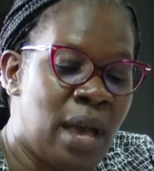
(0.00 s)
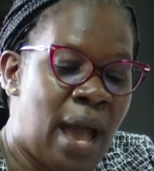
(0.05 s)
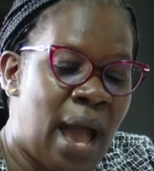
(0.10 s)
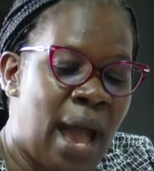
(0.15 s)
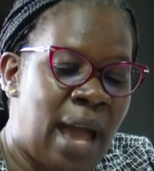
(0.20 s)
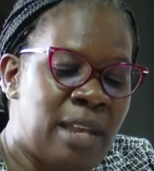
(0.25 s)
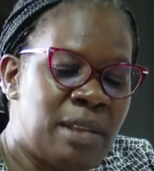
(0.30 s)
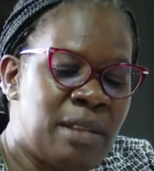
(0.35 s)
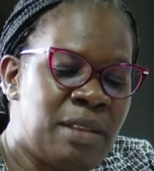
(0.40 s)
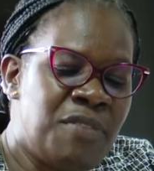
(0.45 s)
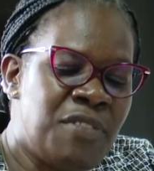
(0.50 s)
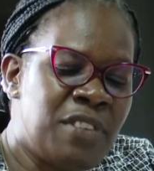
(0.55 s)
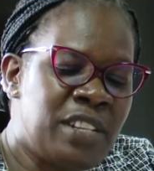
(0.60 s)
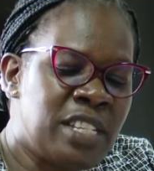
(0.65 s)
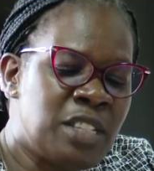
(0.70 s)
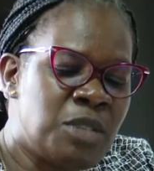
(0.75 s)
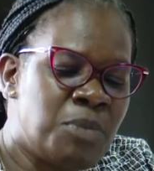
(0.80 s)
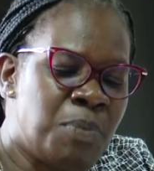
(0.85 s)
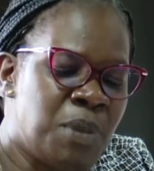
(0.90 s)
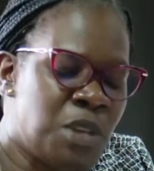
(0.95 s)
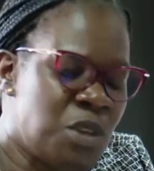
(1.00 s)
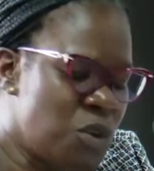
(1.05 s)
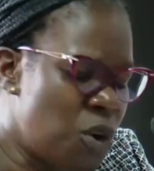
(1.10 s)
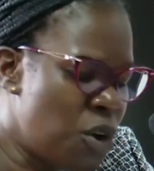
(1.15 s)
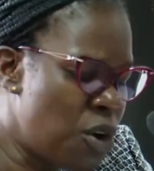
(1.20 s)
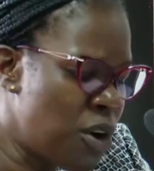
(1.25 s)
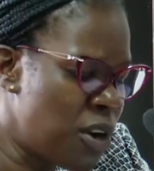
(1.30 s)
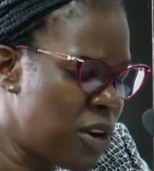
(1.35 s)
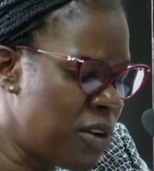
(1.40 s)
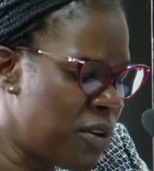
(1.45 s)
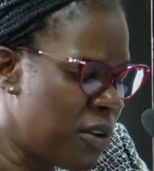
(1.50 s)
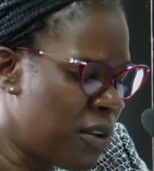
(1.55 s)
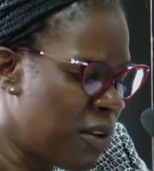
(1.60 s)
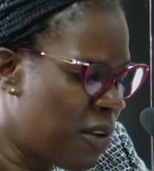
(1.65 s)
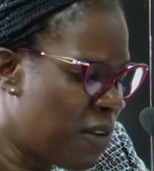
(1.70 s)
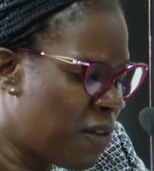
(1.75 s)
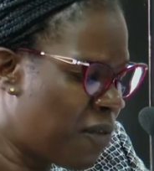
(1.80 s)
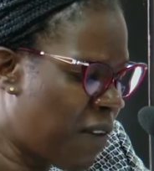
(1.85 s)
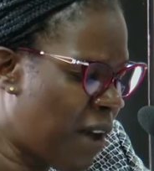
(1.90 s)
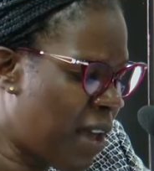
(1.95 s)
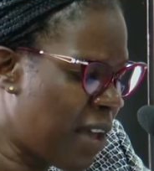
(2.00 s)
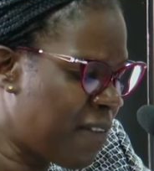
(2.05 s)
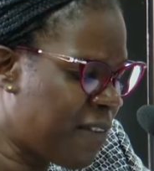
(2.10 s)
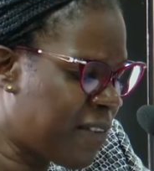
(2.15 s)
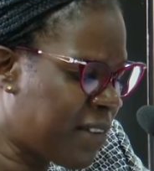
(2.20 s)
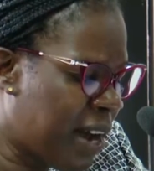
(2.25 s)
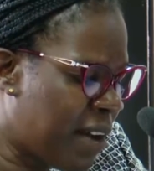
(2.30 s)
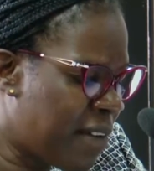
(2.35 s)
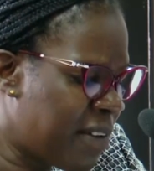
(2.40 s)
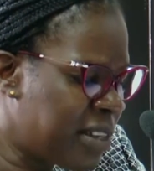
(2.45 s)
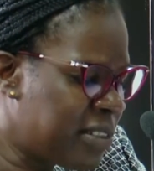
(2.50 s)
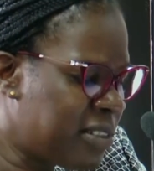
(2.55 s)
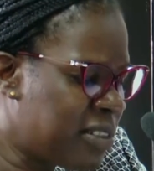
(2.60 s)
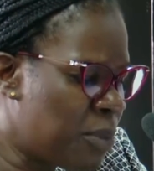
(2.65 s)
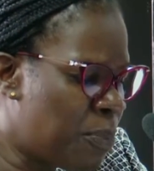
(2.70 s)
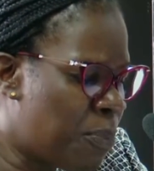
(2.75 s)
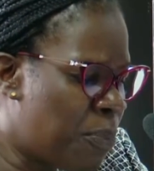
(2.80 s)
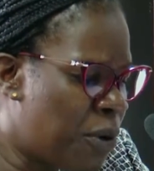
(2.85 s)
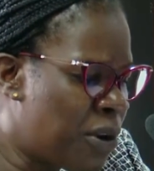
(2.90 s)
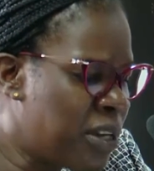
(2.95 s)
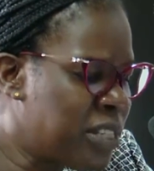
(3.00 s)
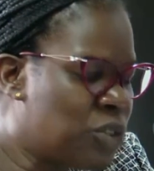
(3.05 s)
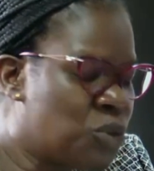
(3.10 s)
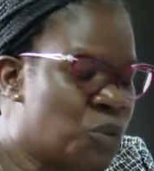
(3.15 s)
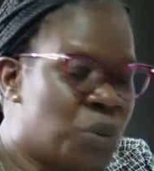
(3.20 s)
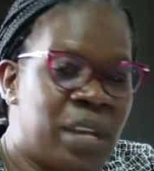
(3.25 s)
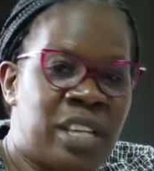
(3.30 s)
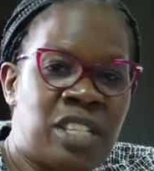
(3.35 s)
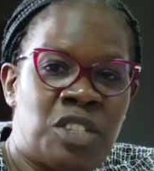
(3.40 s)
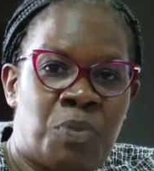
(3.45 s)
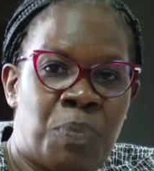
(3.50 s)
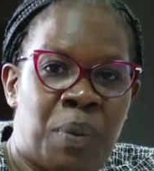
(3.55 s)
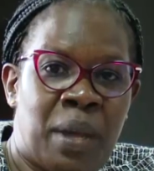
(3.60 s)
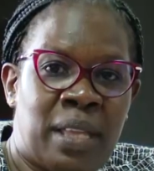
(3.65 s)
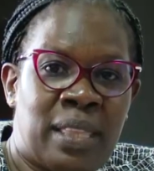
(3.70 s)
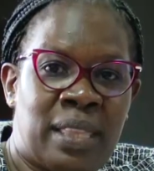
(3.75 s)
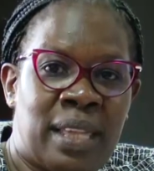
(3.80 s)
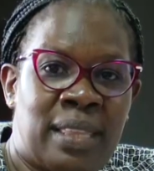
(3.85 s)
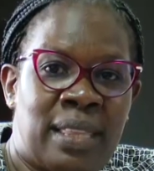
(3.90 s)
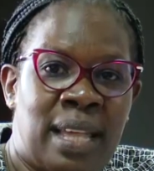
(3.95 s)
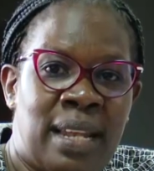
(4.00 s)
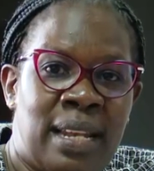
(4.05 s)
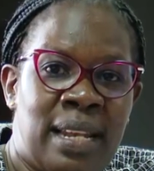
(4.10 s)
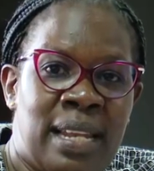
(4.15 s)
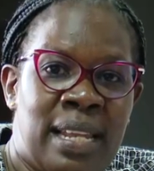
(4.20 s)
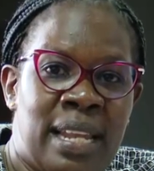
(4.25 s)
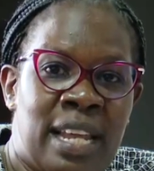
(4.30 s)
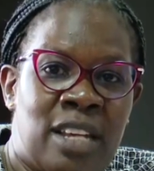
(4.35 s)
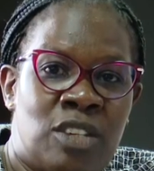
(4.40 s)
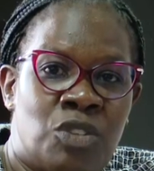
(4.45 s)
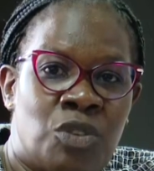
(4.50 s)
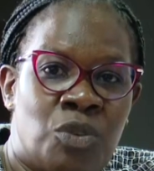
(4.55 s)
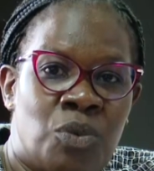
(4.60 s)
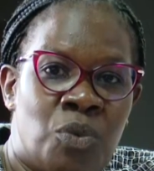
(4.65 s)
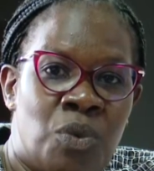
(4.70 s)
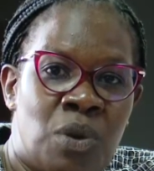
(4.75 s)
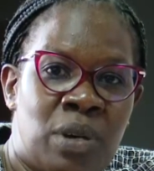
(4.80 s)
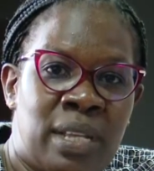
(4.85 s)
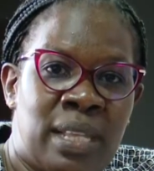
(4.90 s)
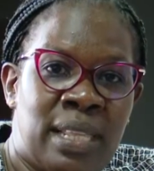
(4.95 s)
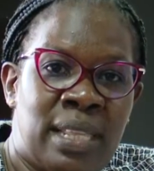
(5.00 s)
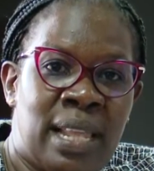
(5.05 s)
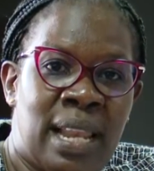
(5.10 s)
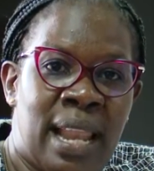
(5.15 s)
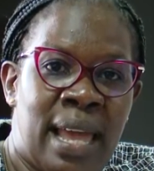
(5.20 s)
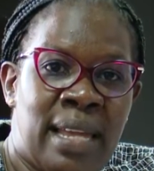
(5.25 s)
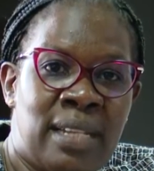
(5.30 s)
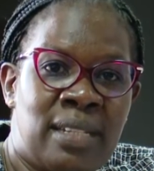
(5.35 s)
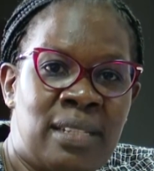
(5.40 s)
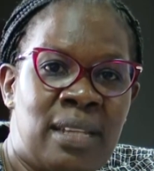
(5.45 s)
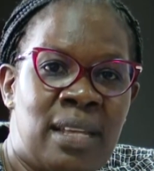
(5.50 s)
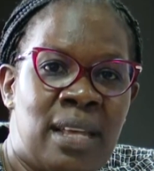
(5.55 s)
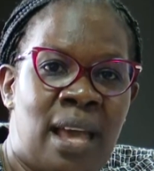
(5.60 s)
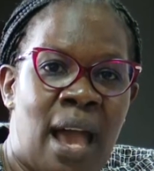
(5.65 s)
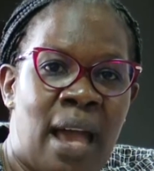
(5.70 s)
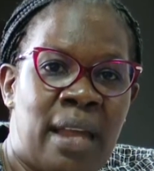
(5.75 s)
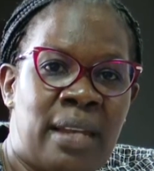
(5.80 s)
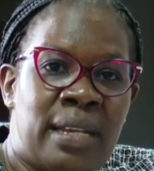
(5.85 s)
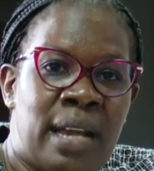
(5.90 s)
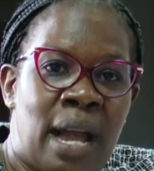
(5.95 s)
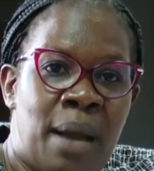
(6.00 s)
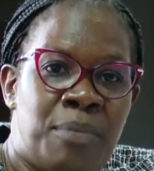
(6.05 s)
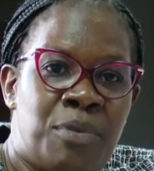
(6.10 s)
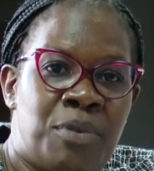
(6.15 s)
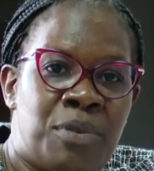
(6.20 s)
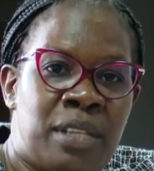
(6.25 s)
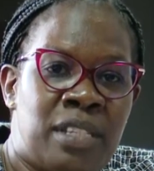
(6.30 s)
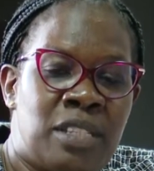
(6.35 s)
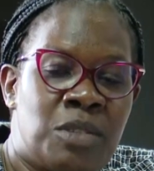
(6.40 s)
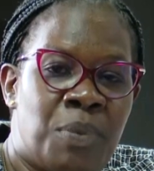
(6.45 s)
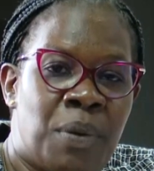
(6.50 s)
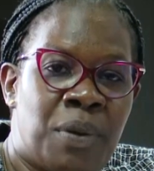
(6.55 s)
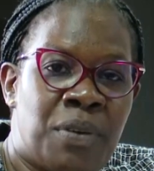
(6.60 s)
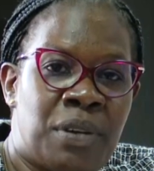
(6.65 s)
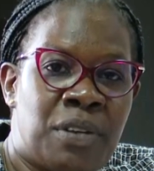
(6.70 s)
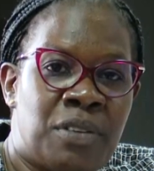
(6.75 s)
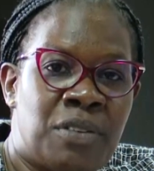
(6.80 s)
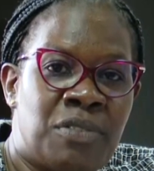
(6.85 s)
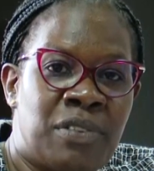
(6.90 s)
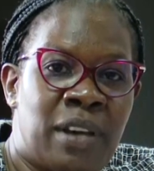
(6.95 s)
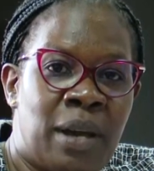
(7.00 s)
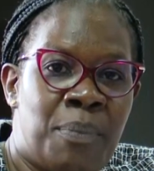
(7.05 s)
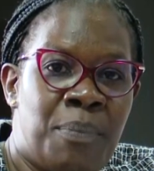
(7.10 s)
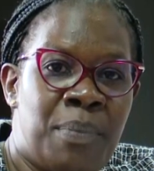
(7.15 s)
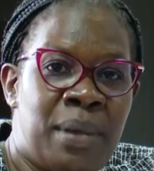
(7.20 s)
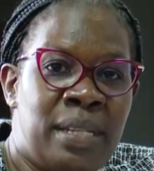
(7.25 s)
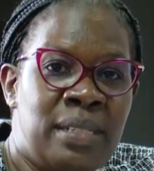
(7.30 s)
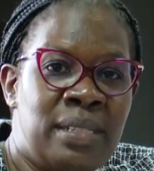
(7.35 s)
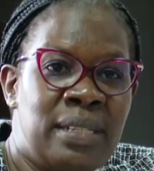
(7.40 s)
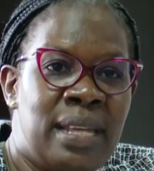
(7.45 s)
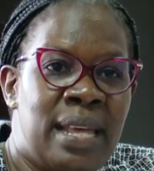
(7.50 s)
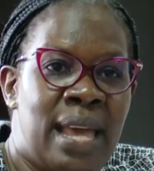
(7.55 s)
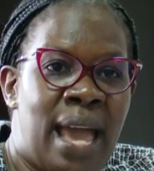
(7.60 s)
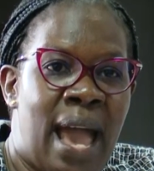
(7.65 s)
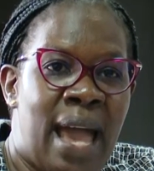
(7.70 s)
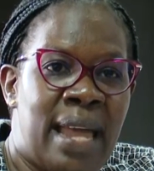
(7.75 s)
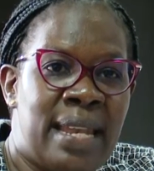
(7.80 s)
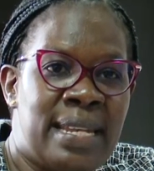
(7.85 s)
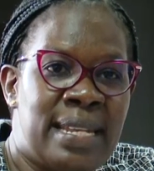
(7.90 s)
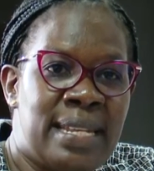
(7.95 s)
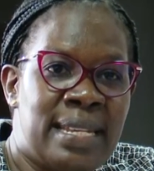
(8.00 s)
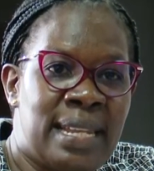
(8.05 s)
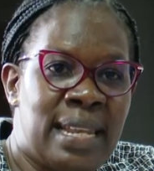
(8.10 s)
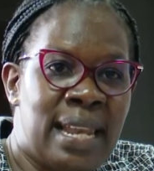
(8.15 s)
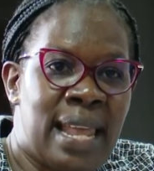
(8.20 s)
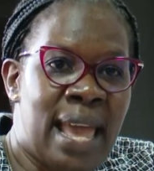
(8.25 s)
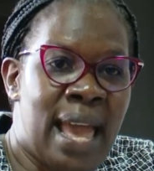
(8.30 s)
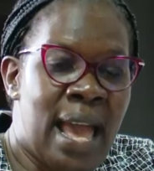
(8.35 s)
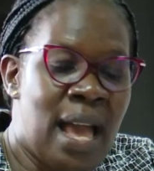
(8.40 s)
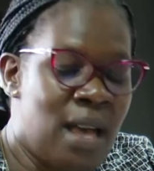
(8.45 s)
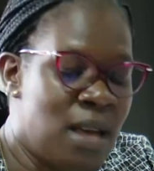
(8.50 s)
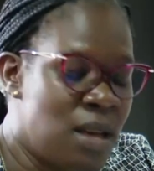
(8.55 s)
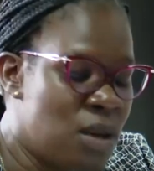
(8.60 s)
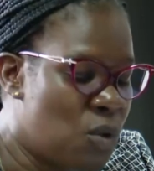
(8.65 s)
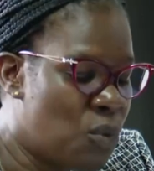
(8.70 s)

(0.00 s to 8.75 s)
and if it is beyond 5 currency points, we expect that leader should walk in the light and come to the Inspectorate of Government and declare.